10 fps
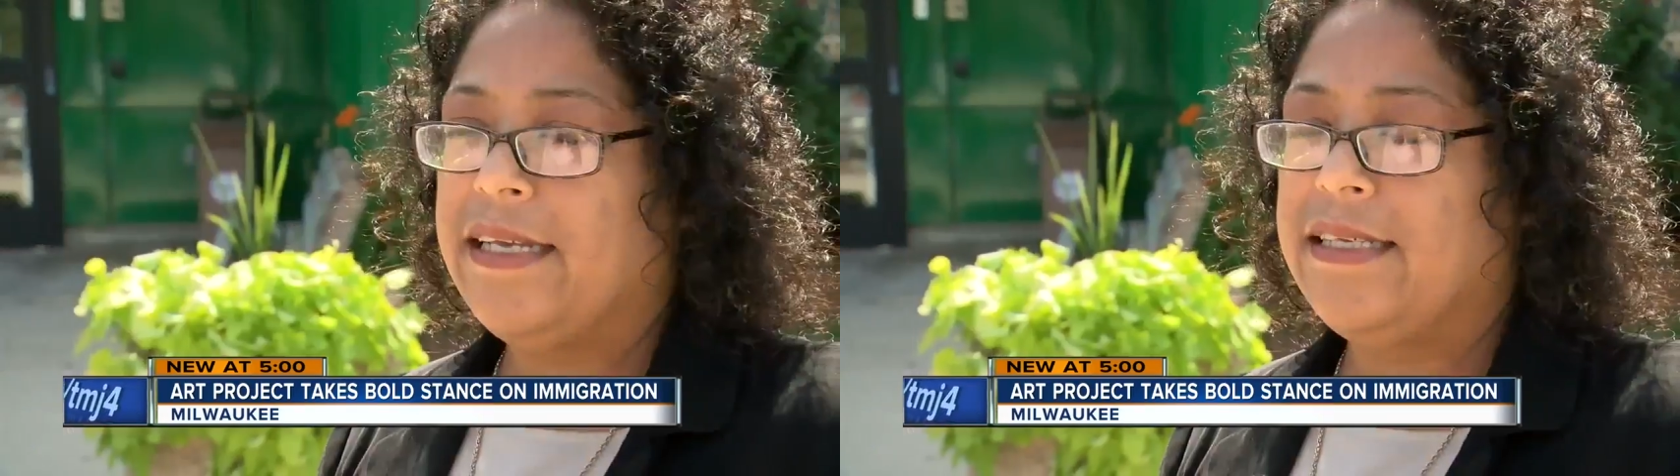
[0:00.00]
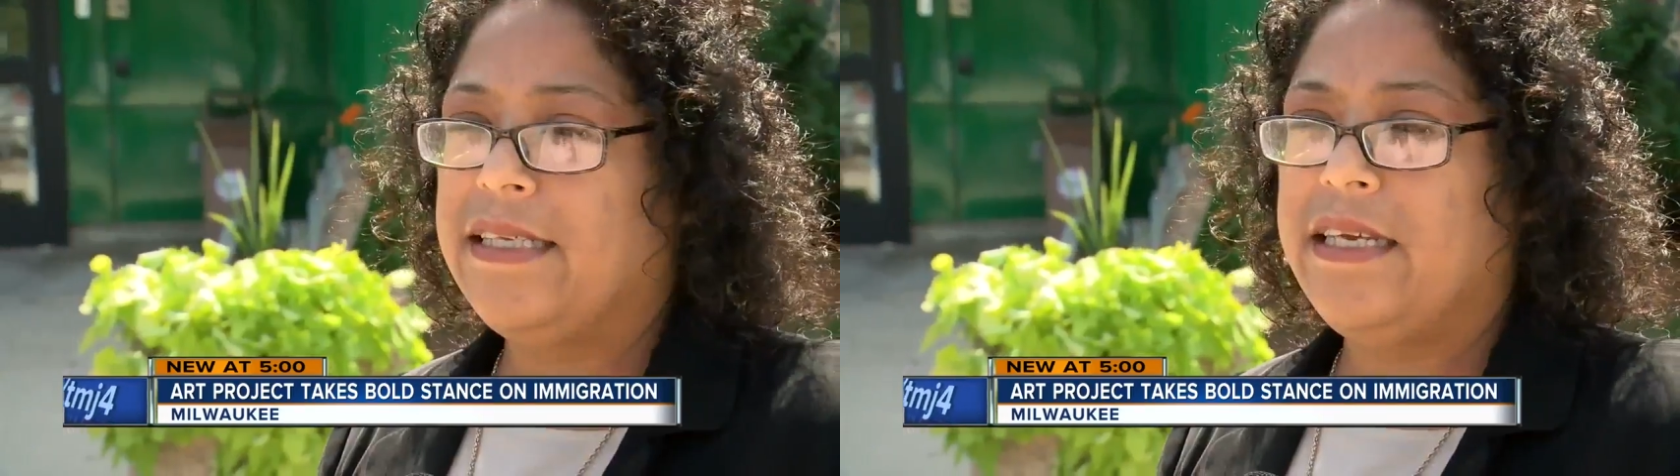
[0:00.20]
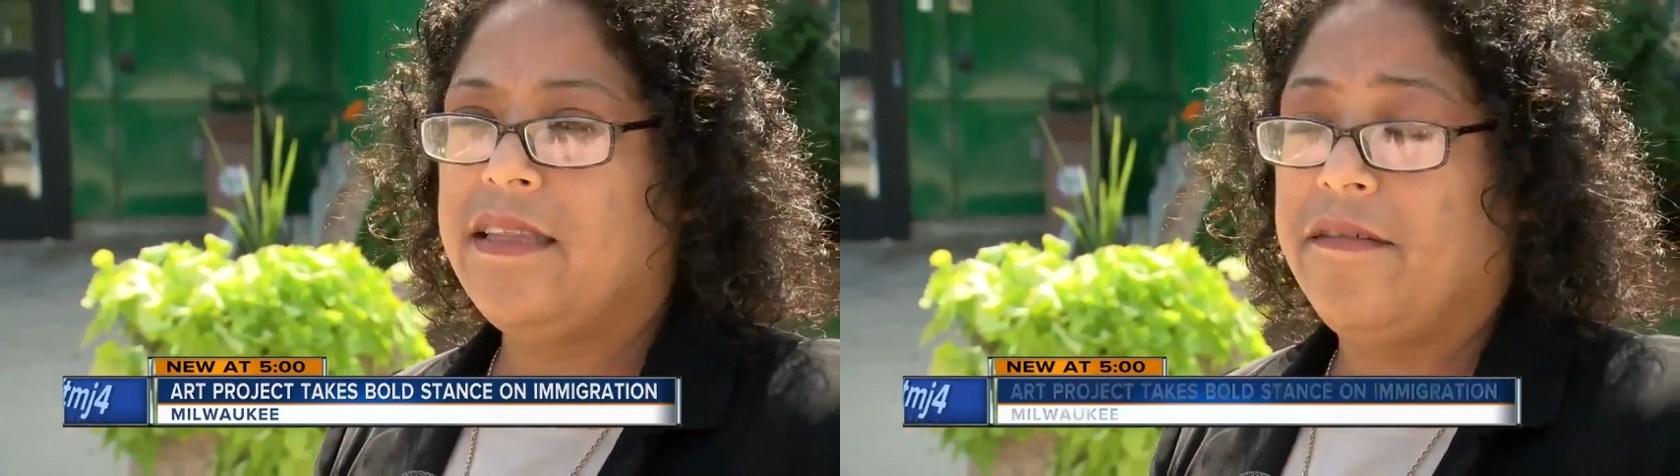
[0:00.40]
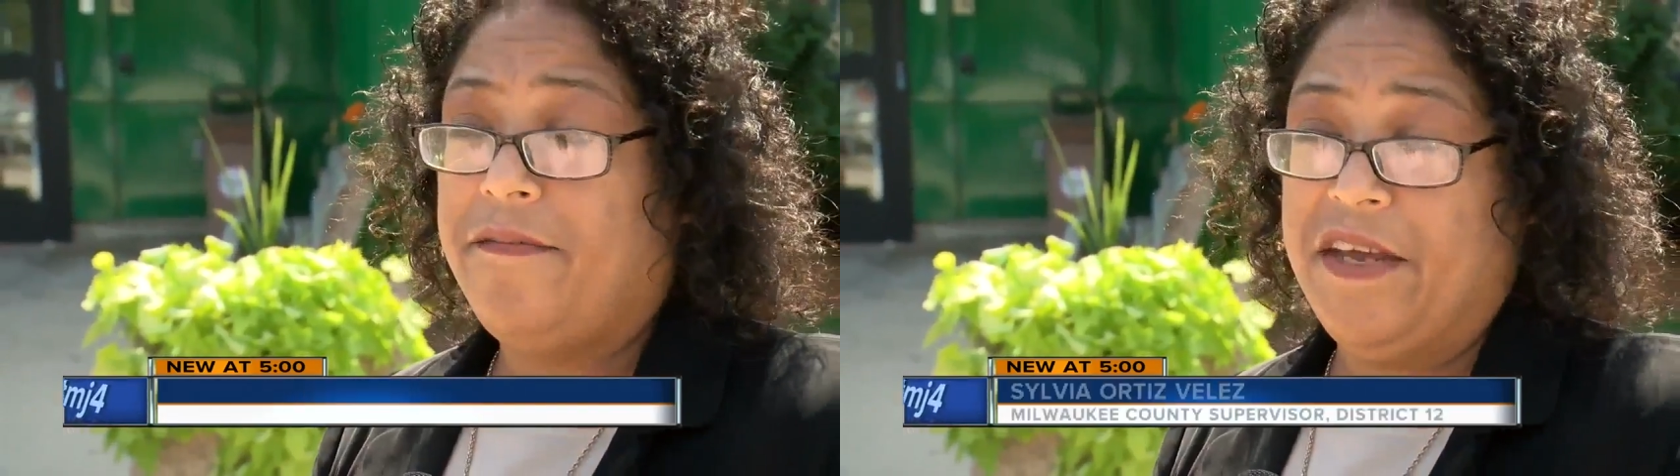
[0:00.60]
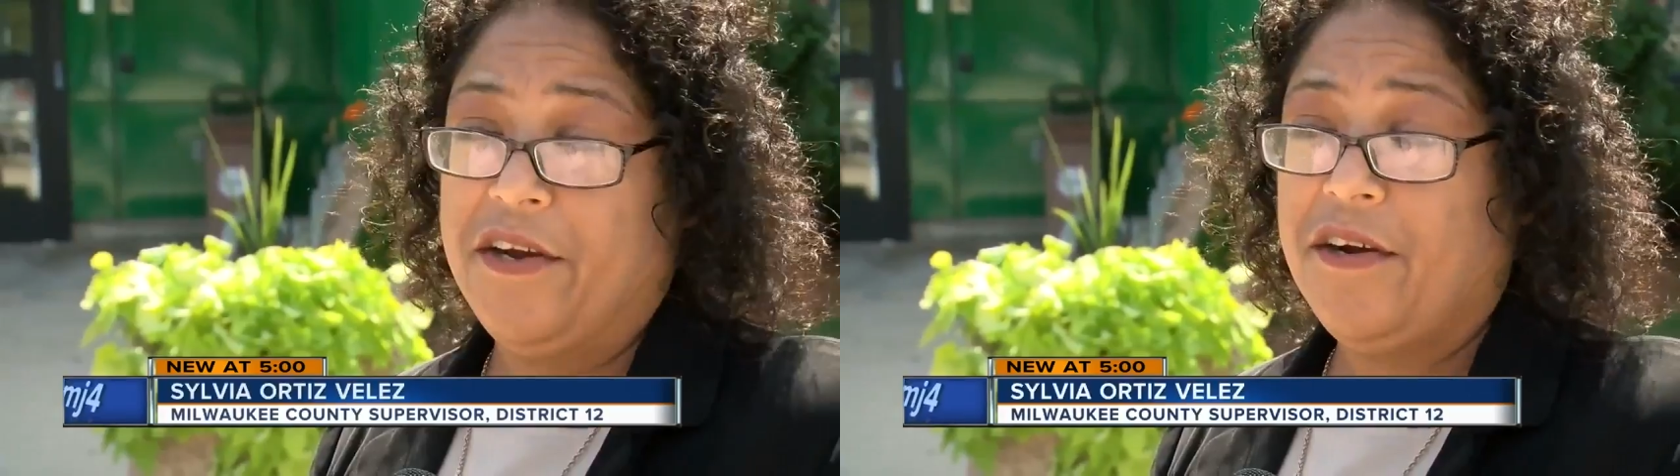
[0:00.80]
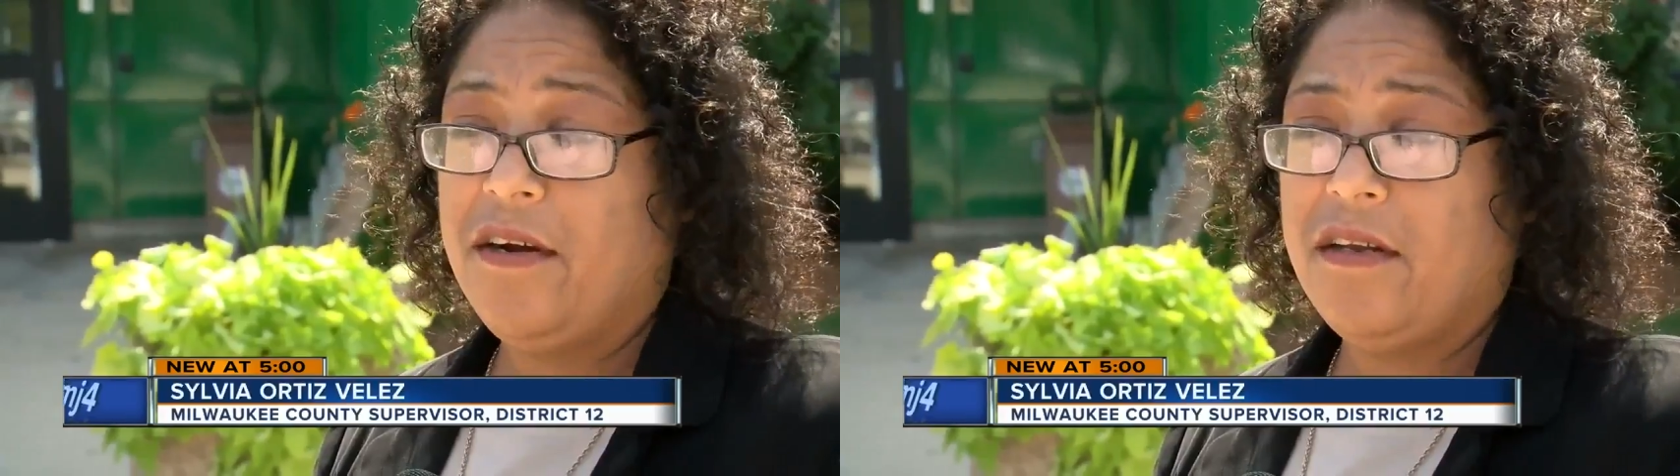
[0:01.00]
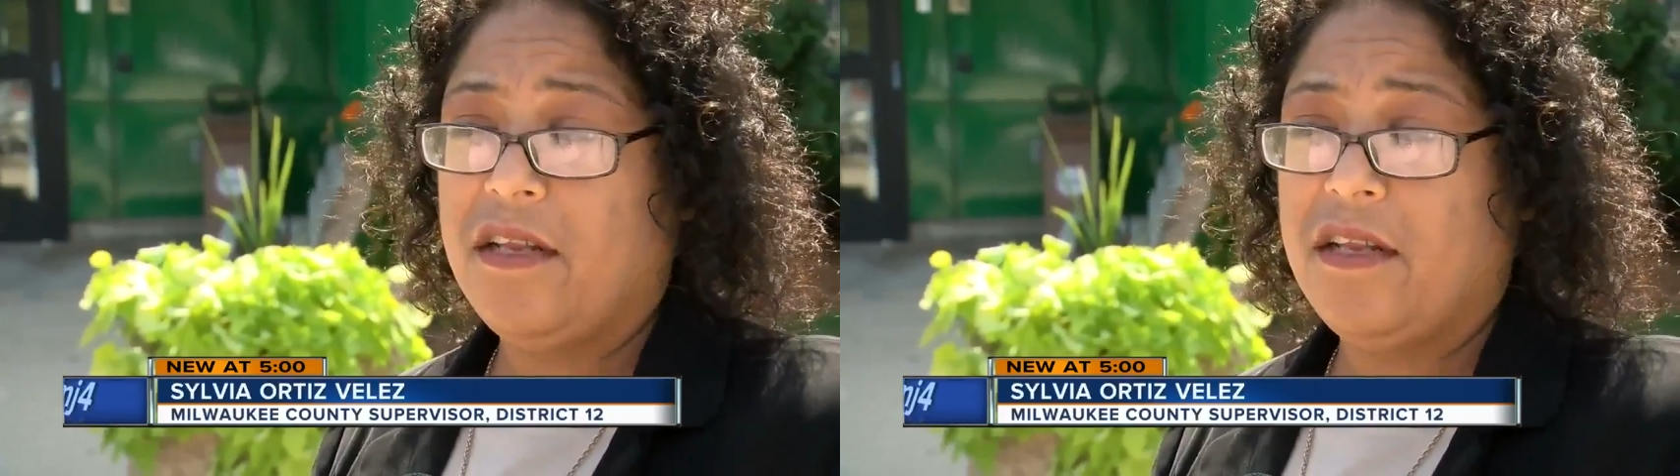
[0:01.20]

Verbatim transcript: I see the fear,